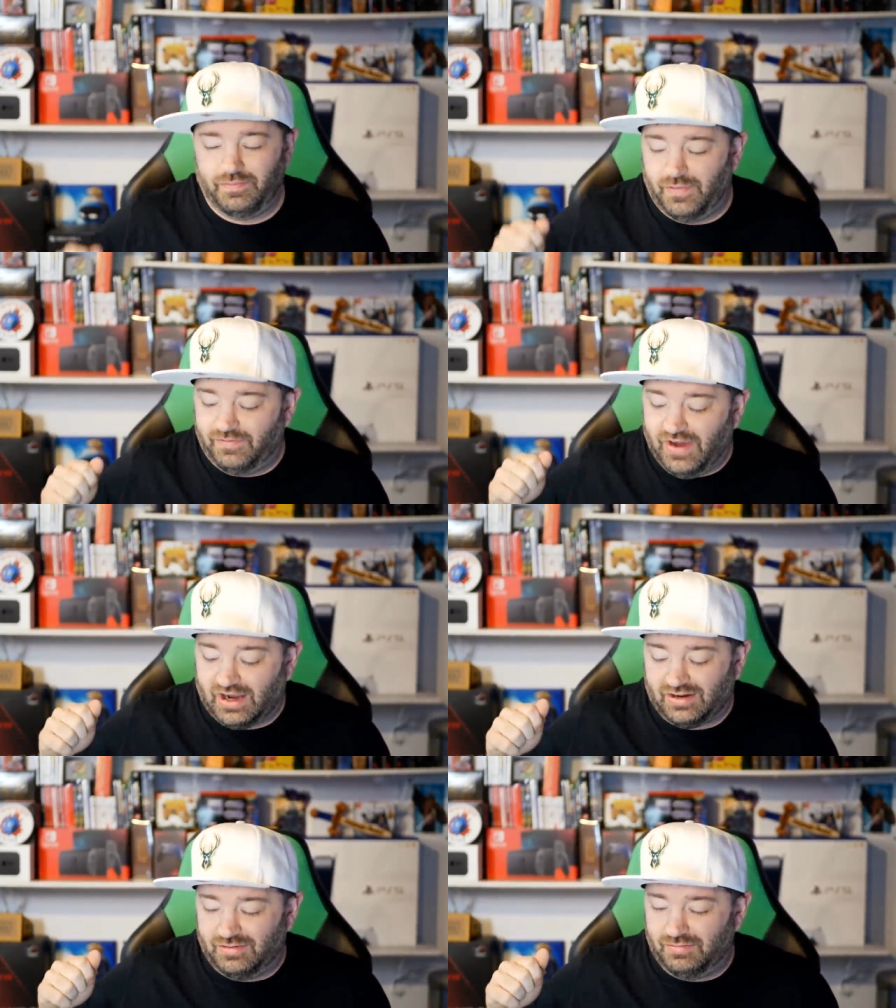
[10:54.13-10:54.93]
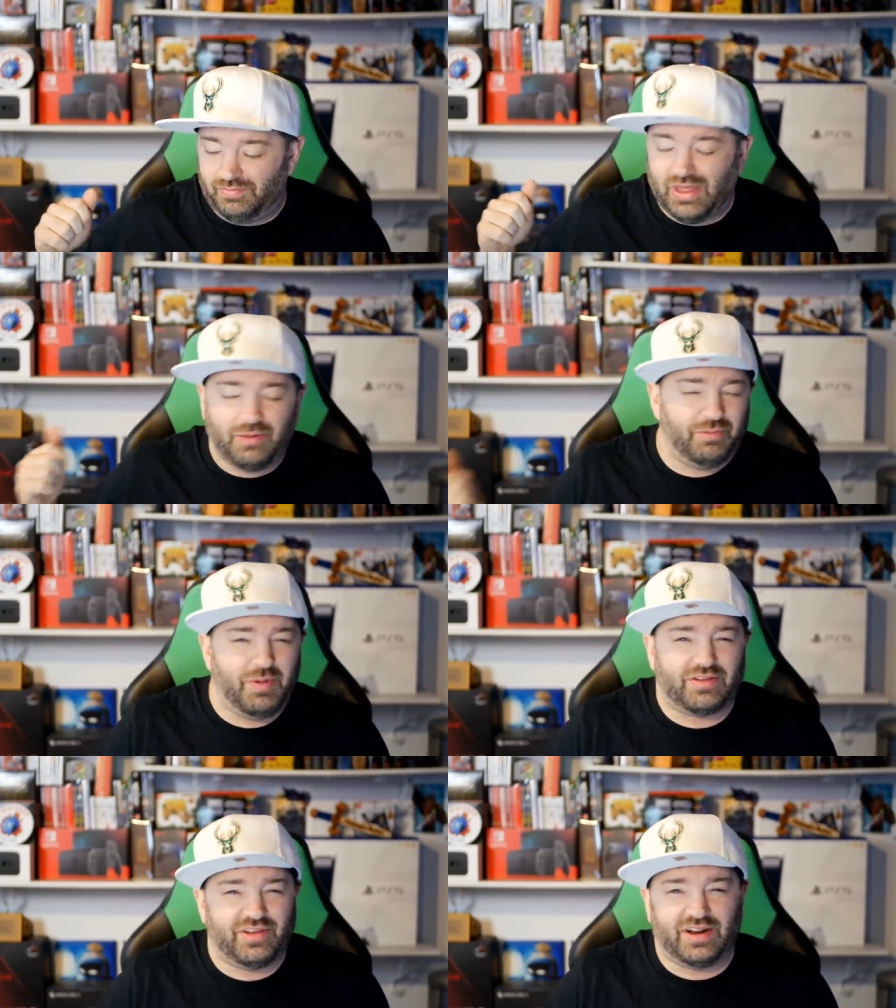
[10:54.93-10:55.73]
In fact, that would
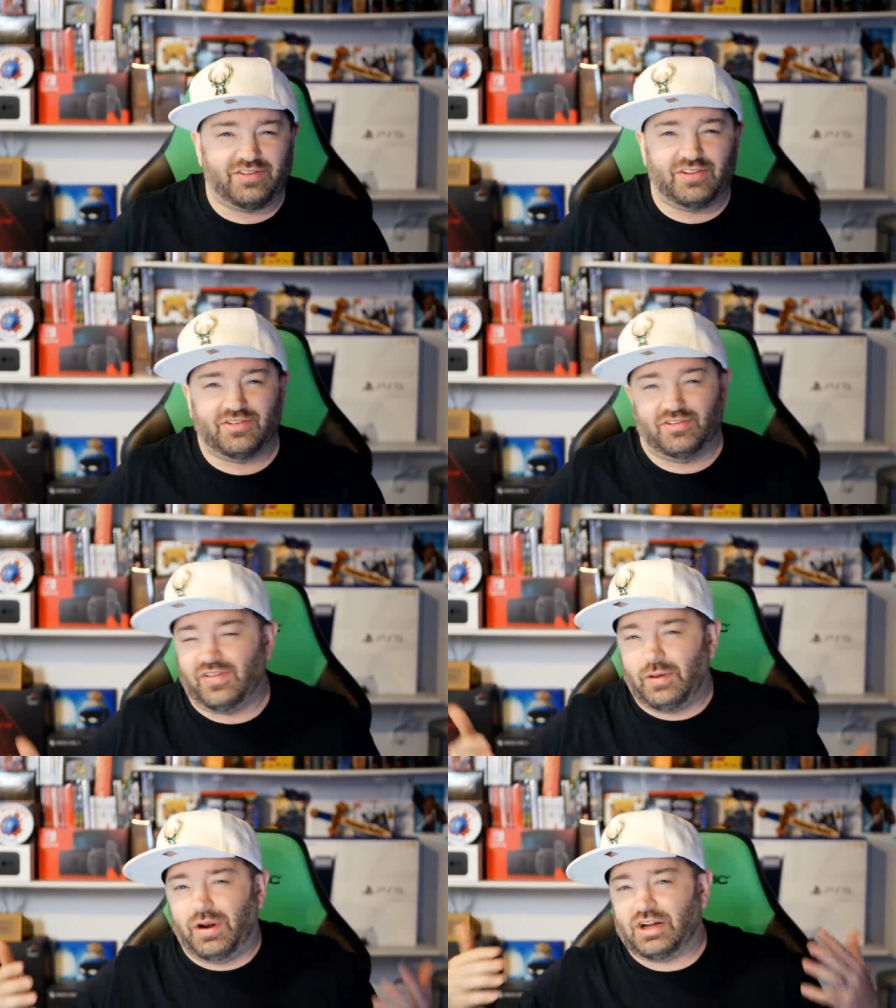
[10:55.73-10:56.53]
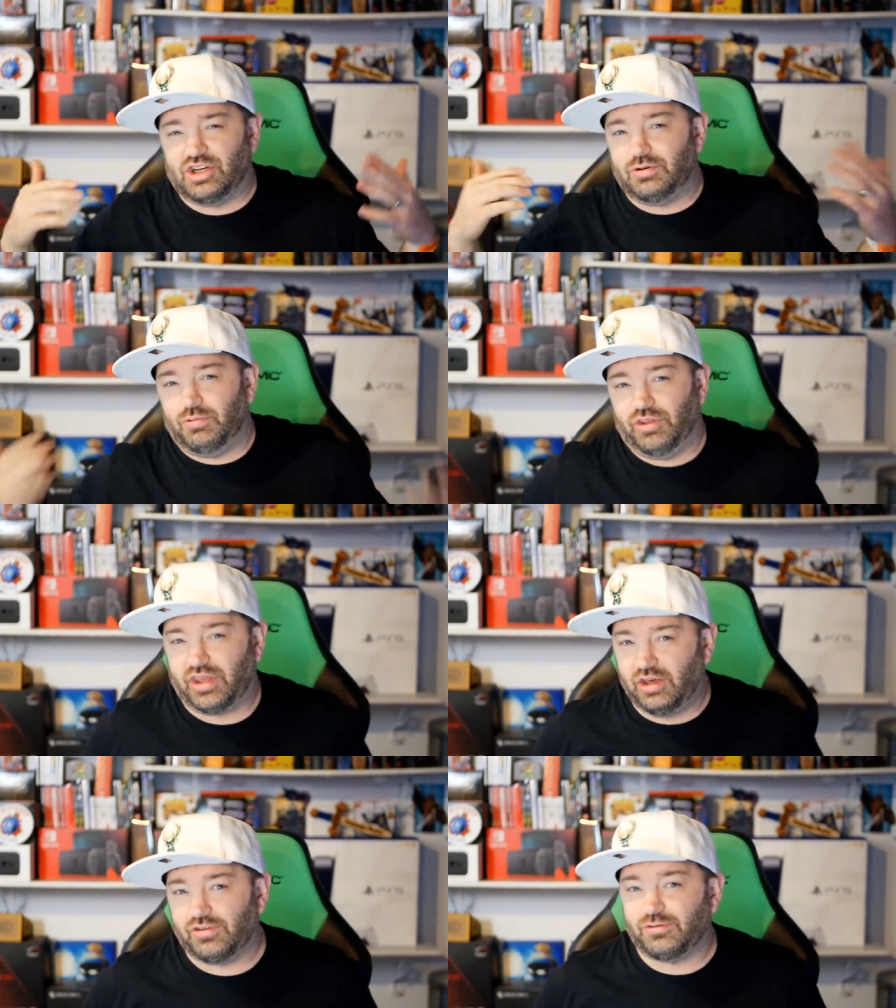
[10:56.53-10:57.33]
makes a lot of sense since that would actually really
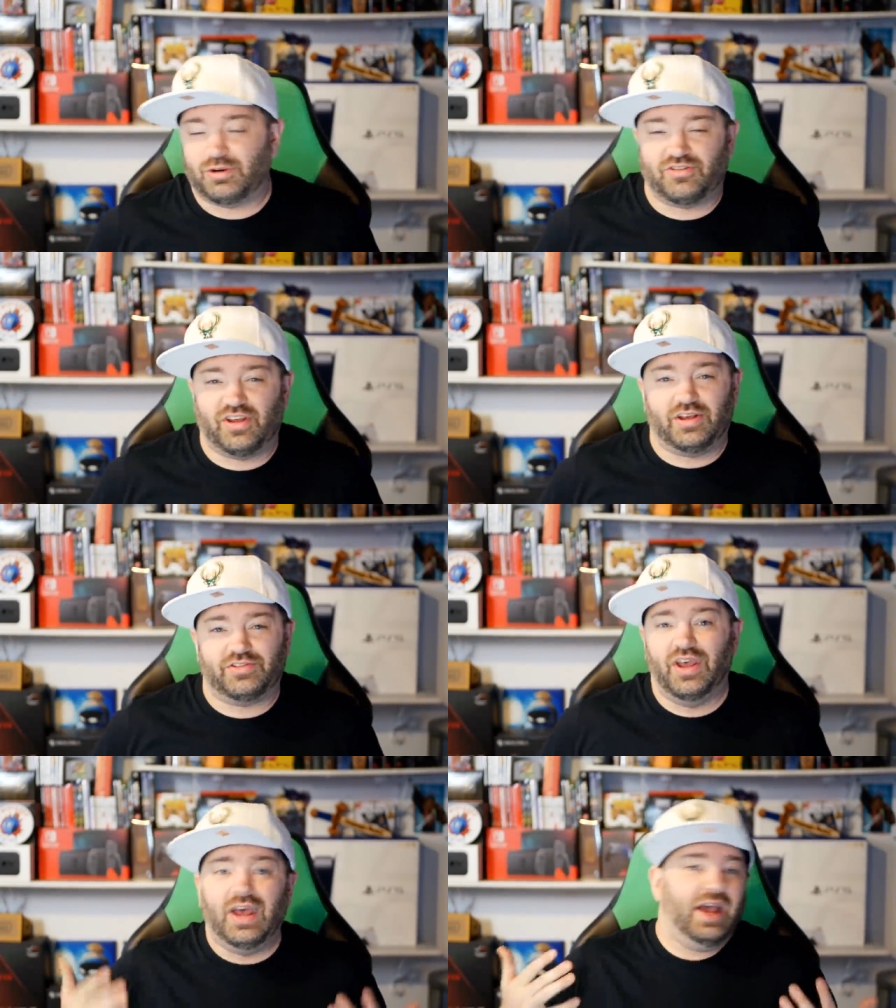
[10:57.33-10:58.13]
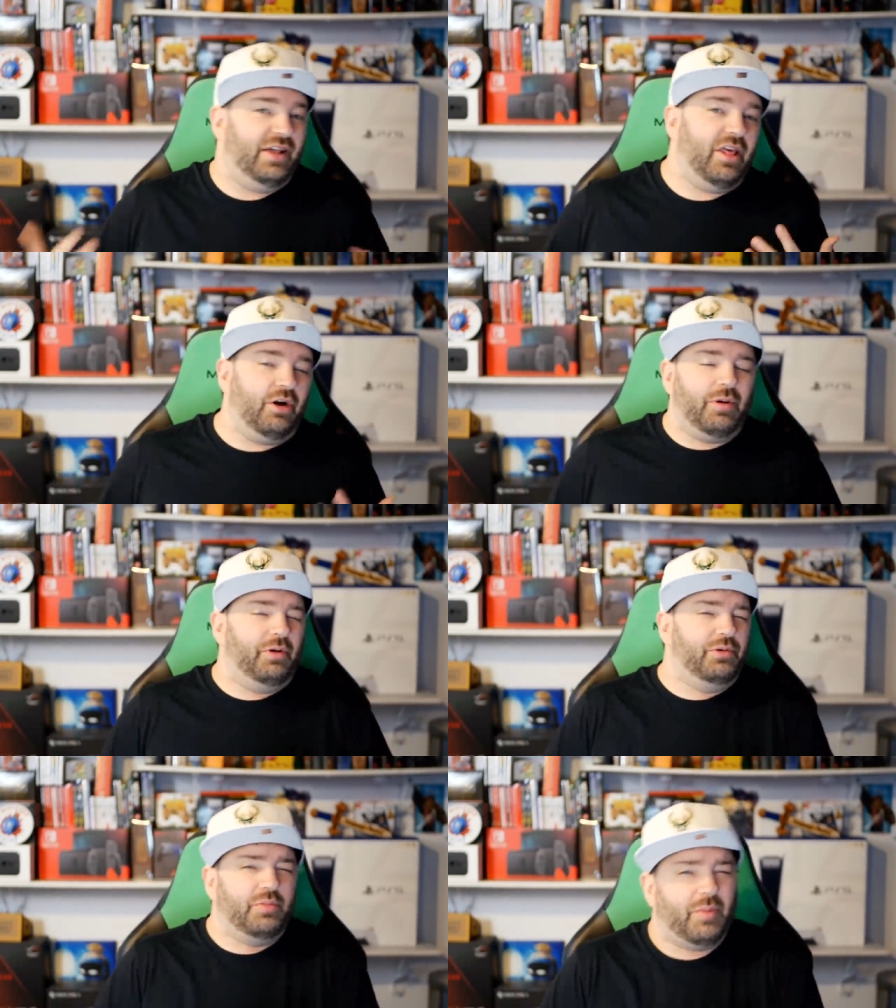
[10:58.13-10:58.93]
kill Switch sales, and they don't want to
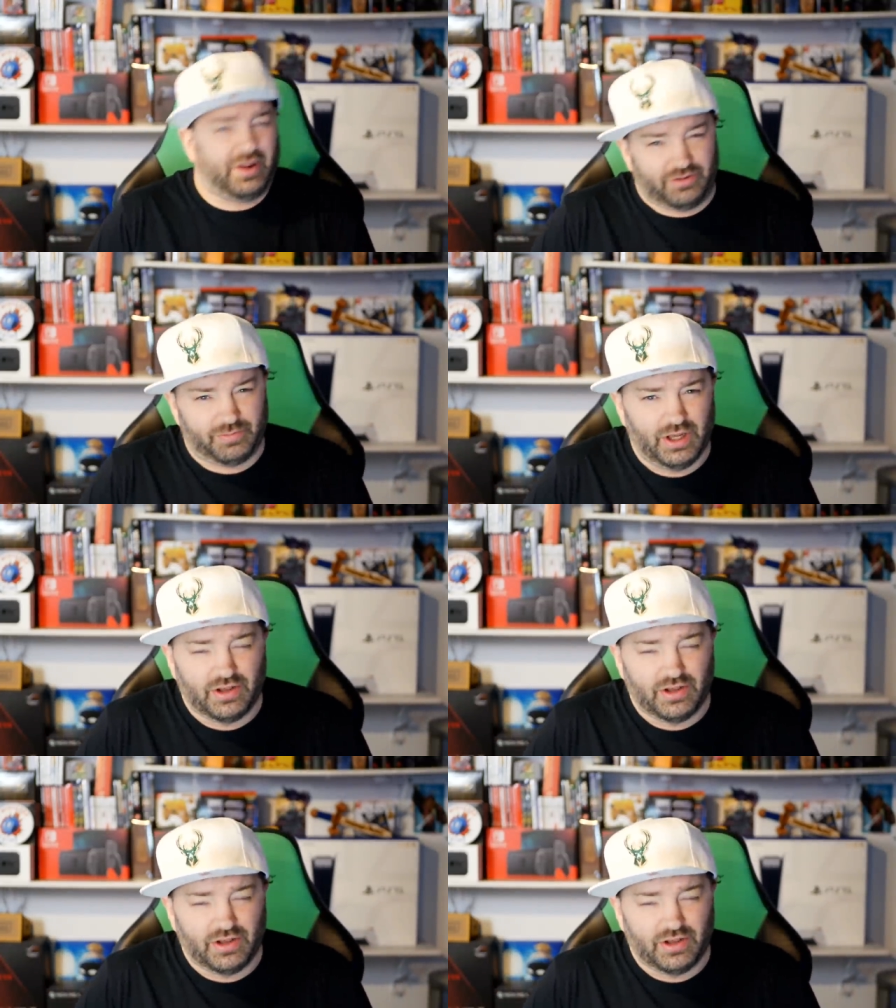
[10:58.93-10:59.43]
ruin momentum.